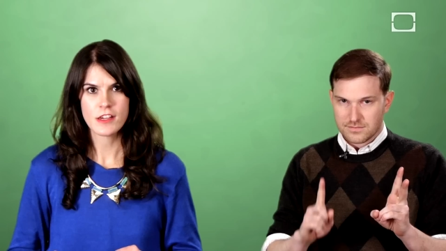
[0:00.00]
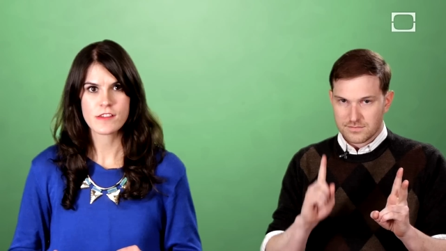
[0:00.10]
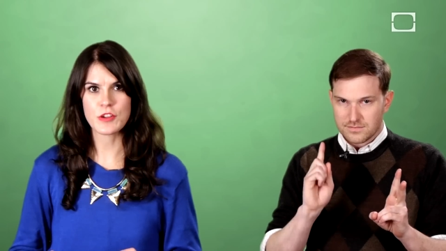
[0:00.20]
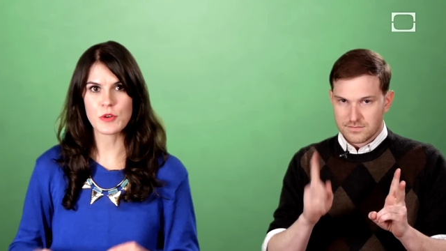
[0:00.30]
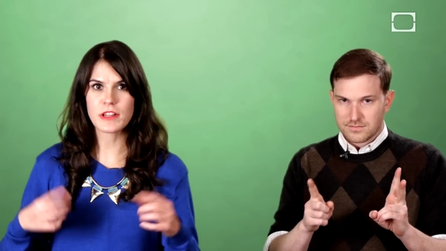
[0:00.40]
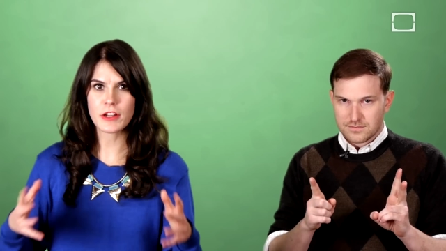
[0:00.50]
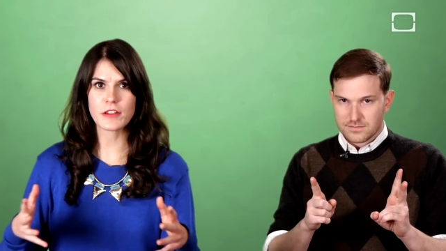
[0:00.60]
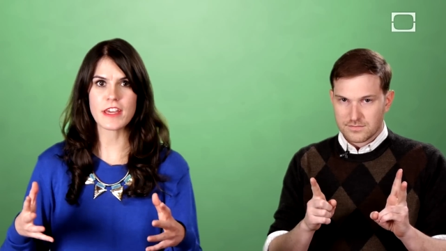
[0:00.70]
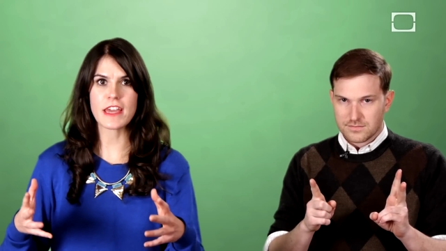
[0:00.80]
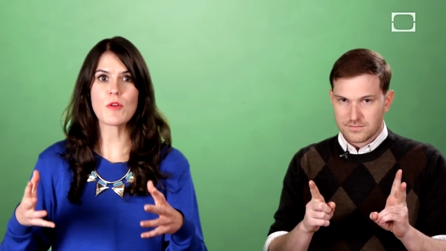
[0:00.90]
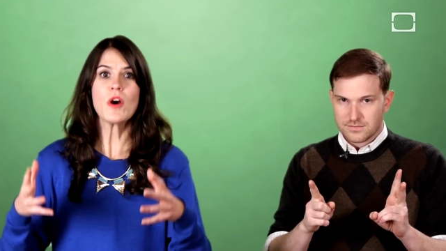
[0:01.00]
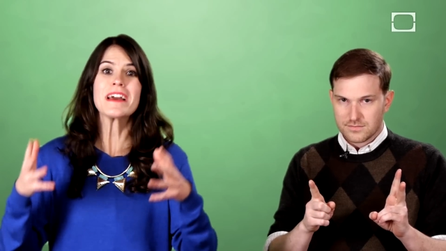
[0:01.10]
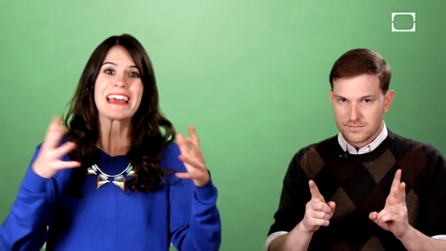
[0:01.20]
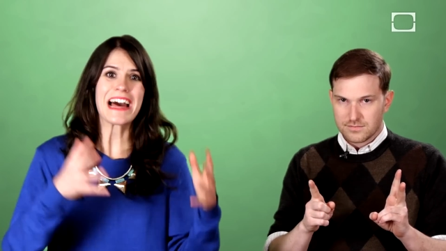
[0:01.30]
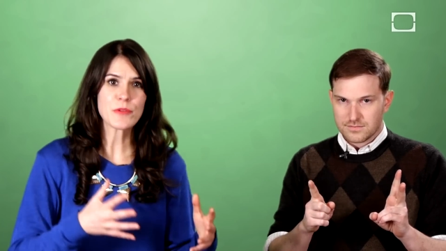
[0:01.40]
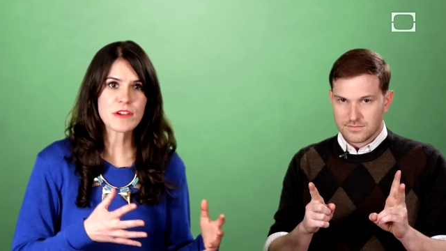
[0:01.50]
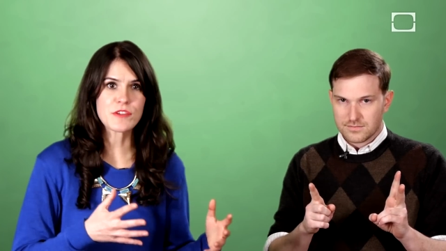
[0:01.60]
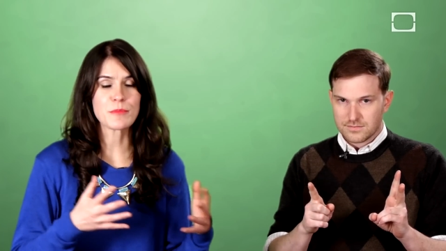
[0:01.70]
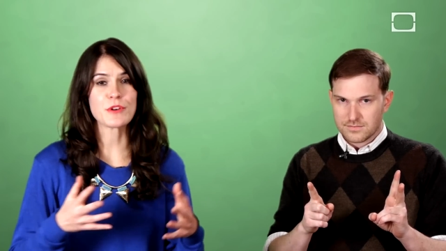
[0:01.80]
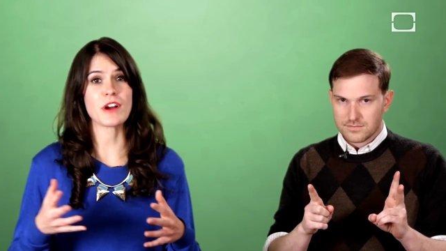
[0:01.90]
Speaker 1: So clearly, calories
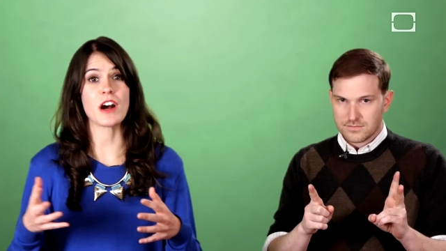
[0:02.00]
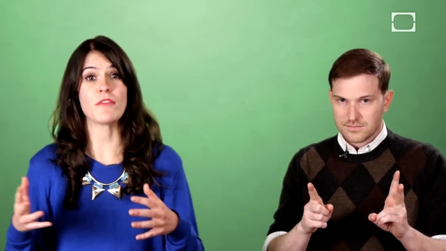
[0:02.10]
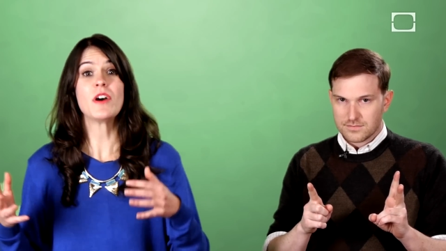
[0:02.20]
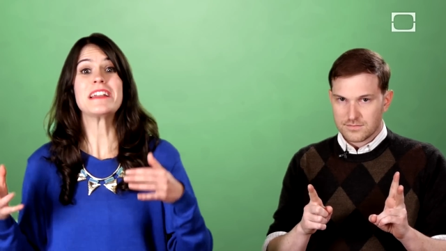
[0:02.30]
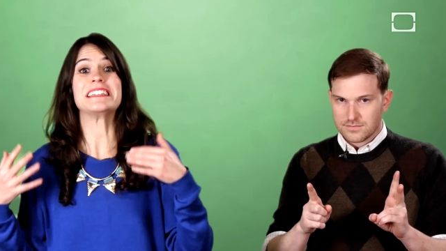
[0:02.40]
are burned off